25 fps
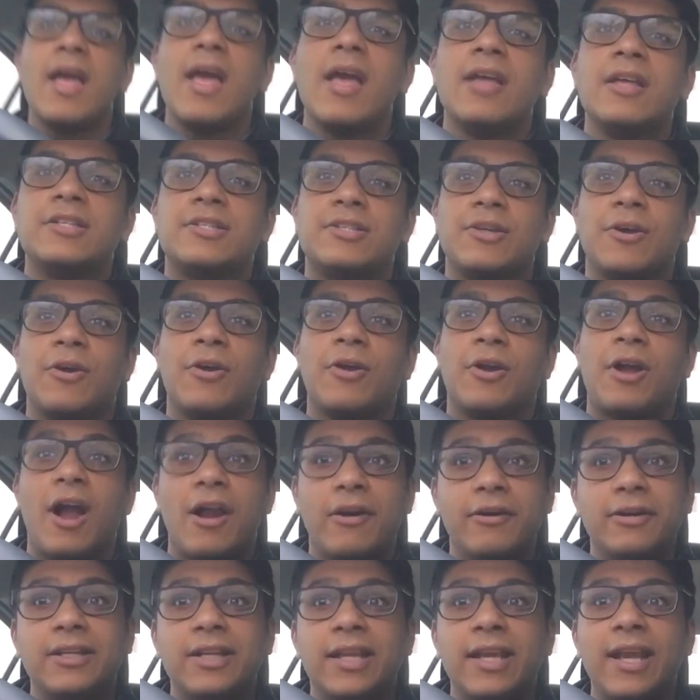So
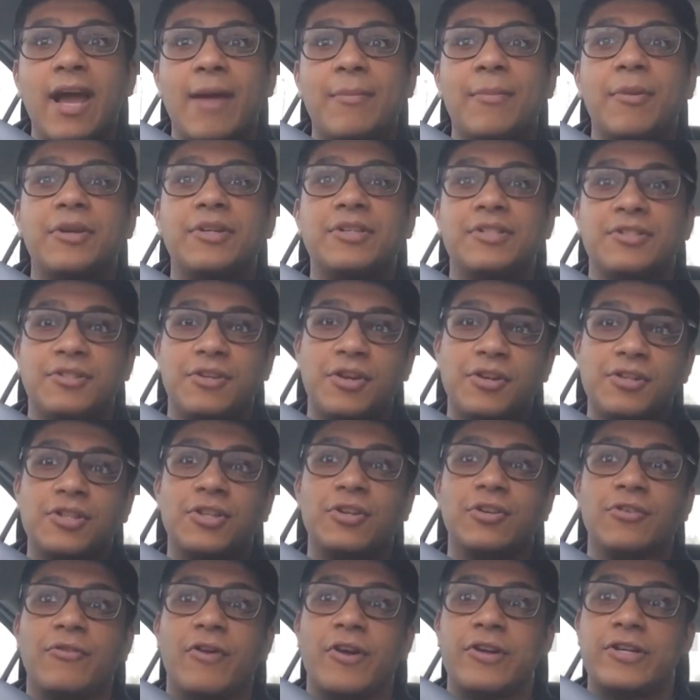currently I'm on a
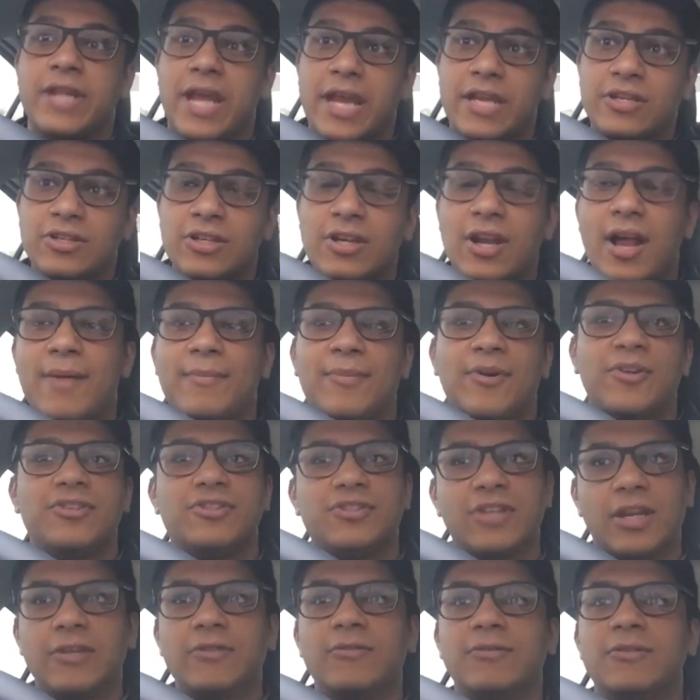surgical rotation. I'm on
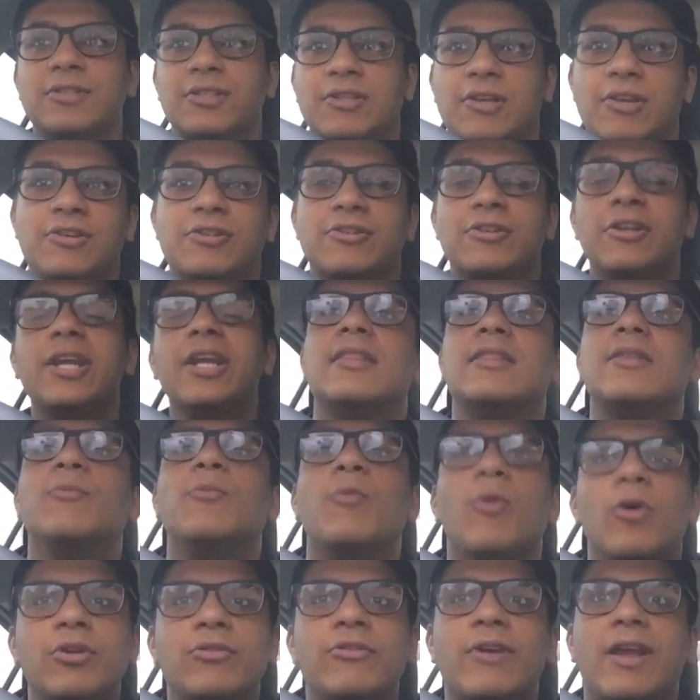general surgery. The
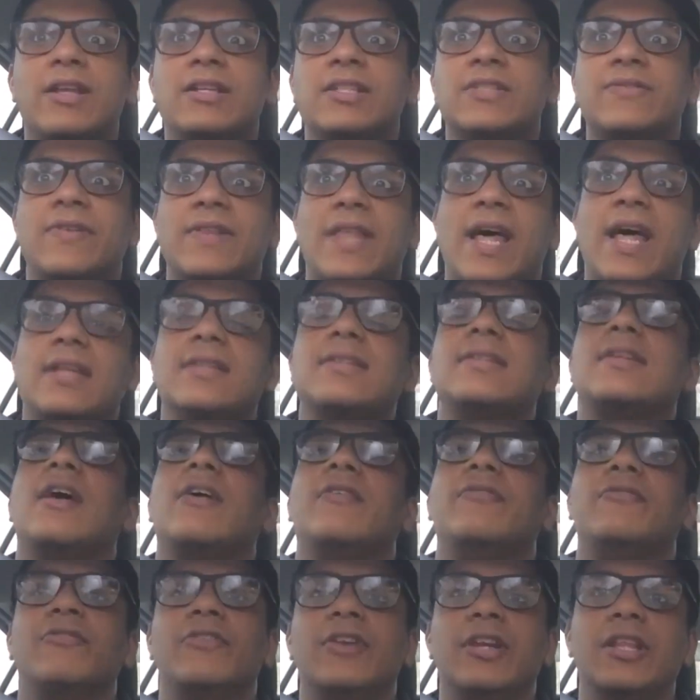ward rounds for that
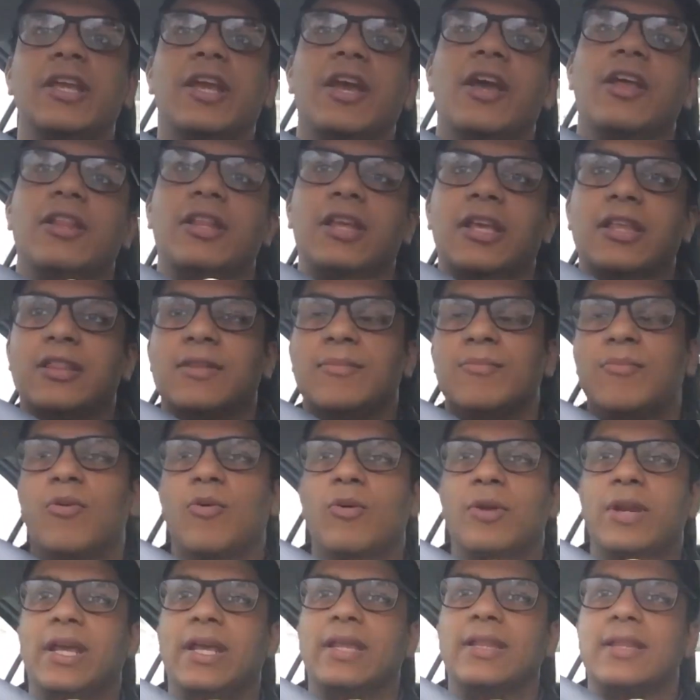start really early in the
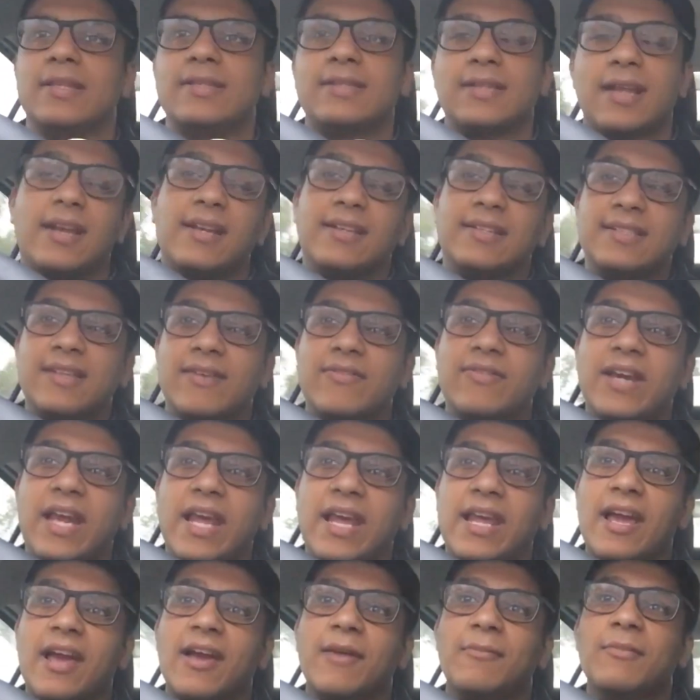morning. They start at 7
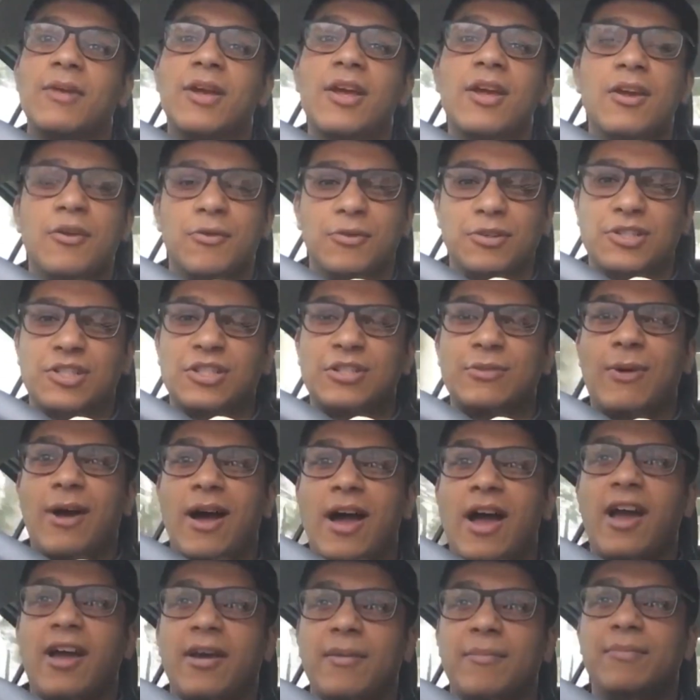a.m, which is
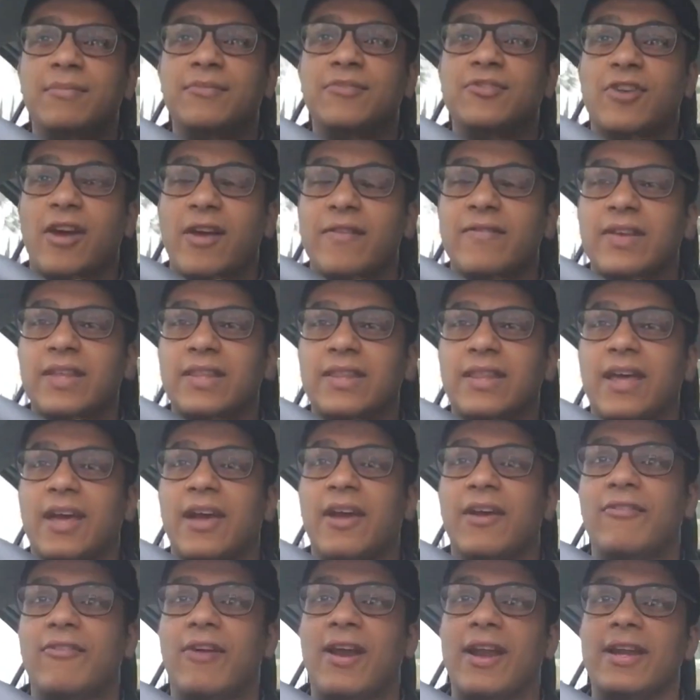why I'm driving
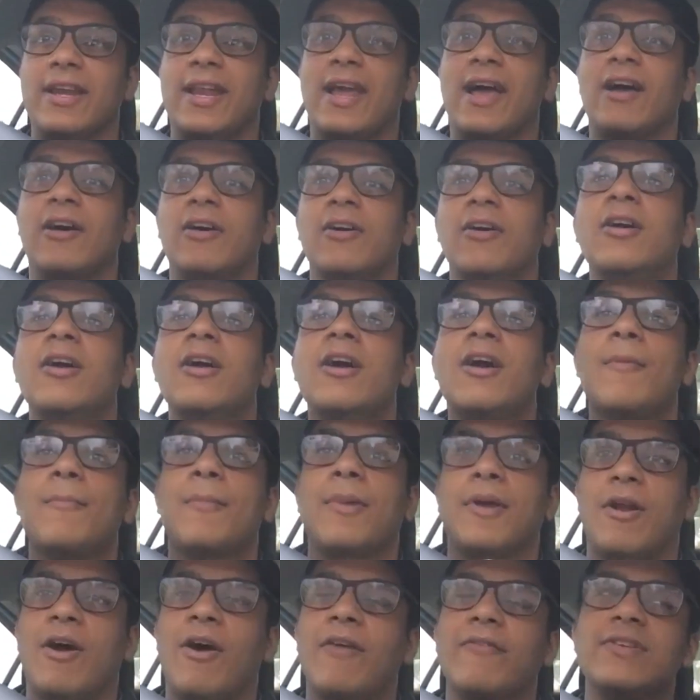there right now.
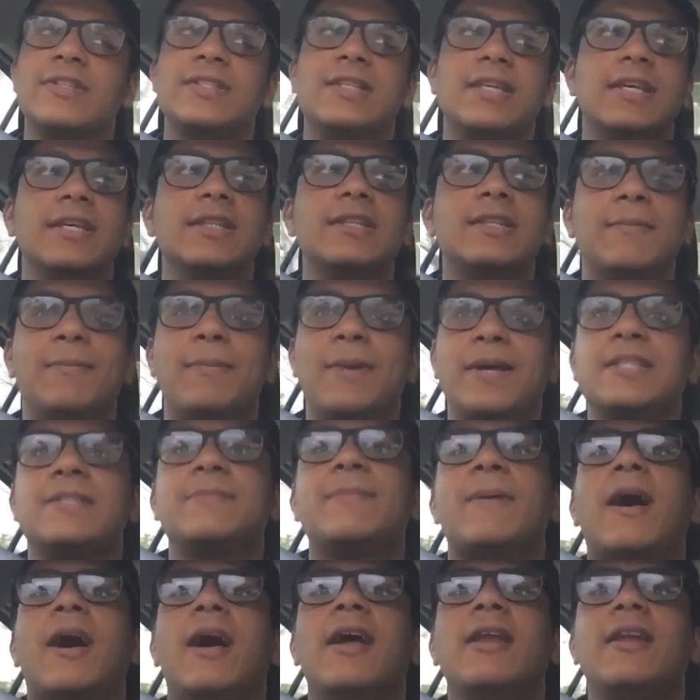But obviously the
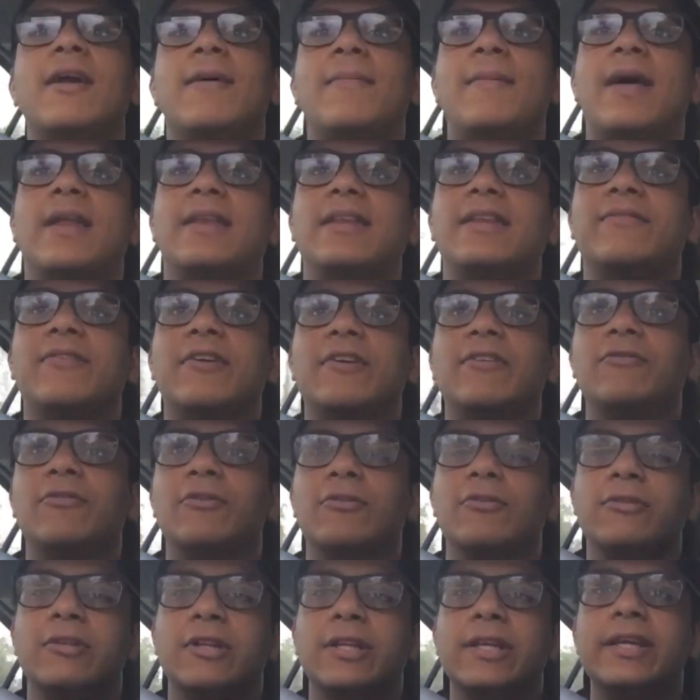best part about living
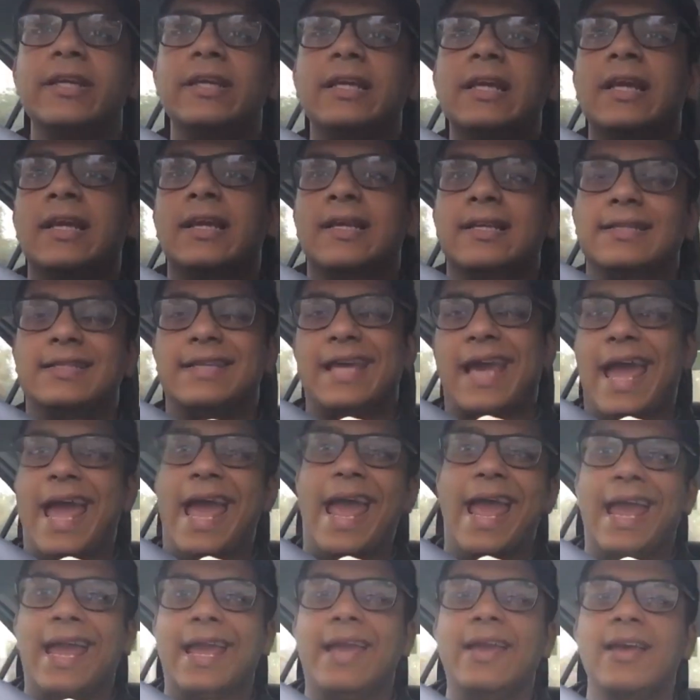rurally is
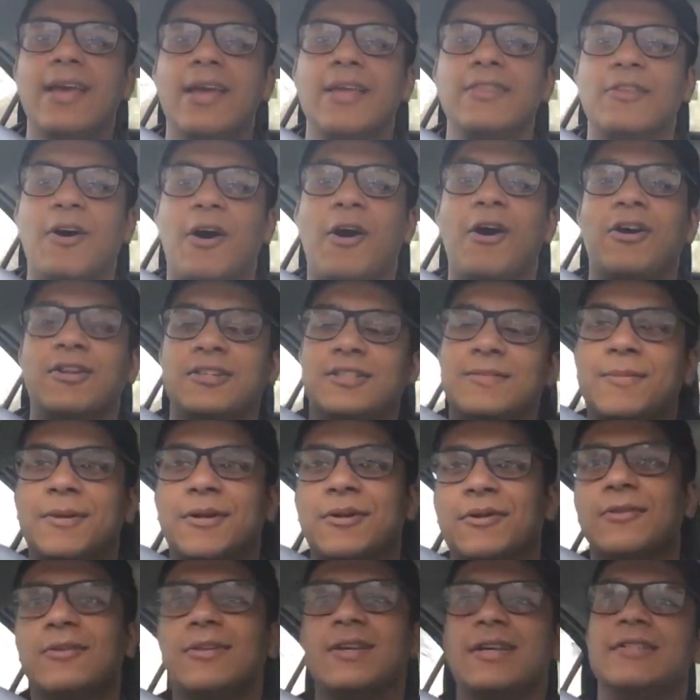A, the
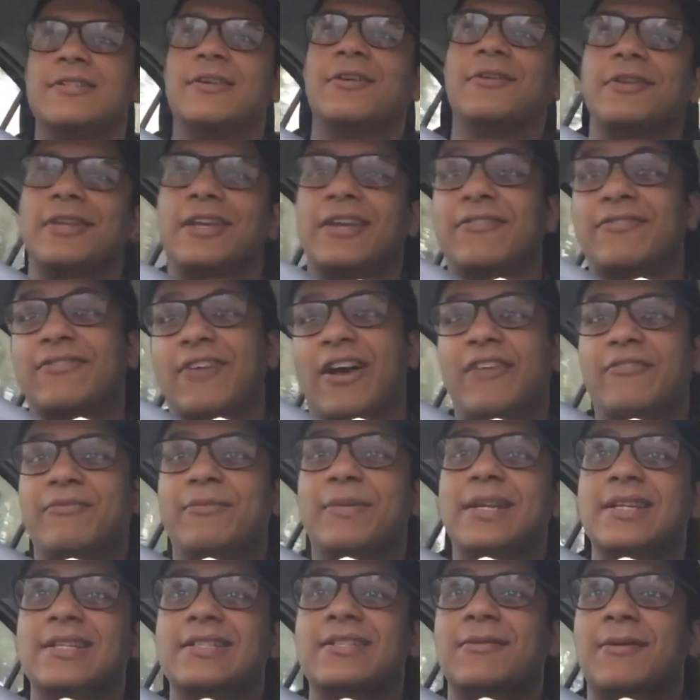hospital is only 5
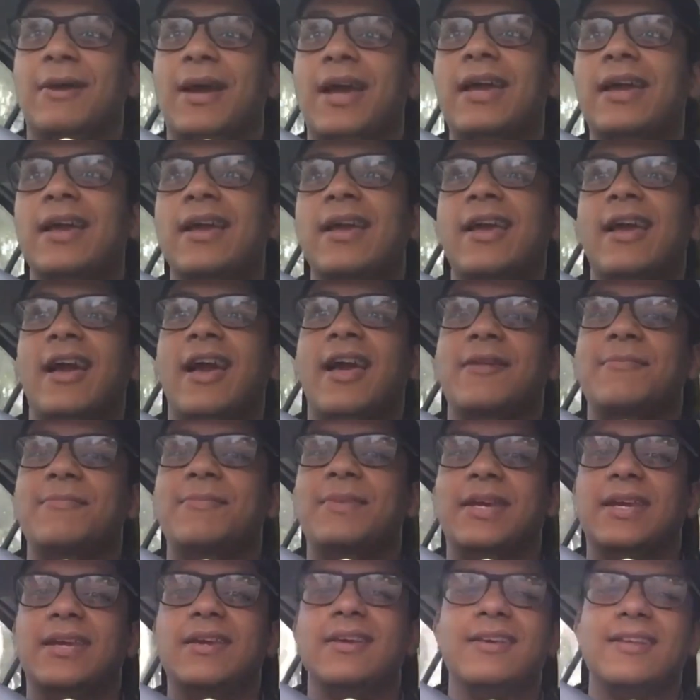minutes away, and
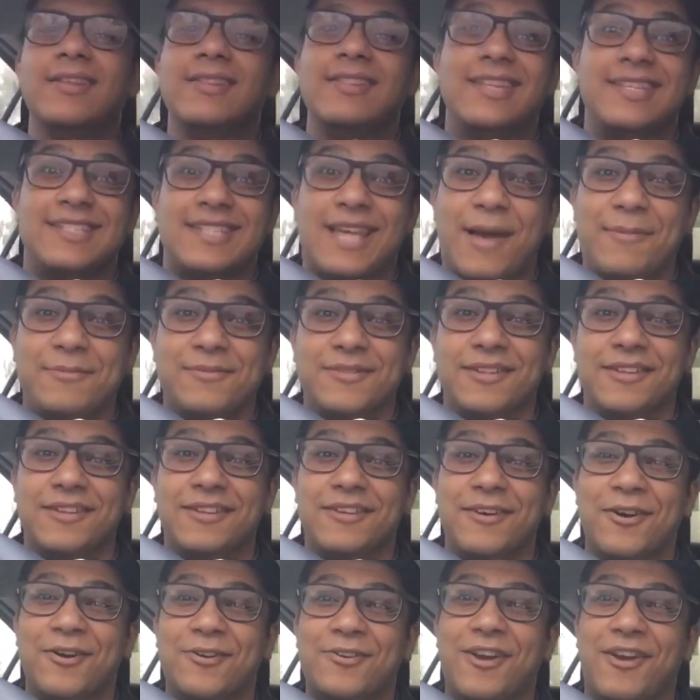B, there's
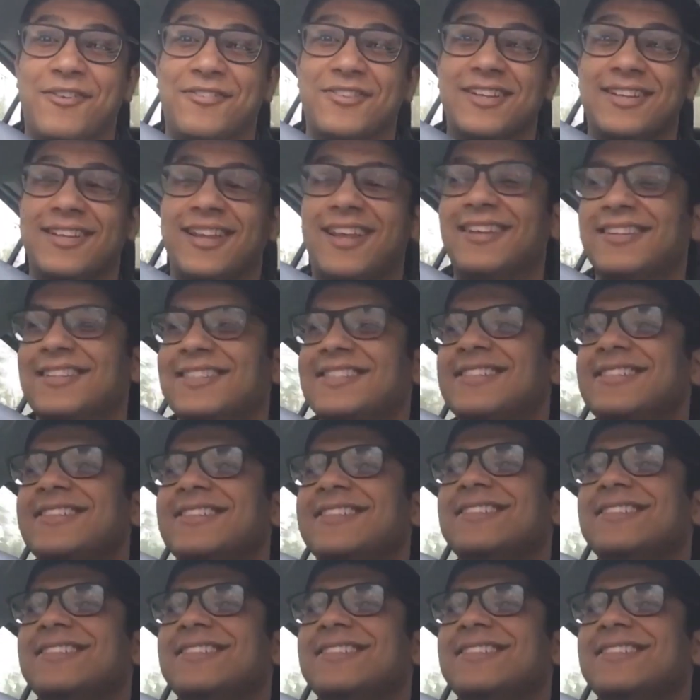absolutely no traffic lights.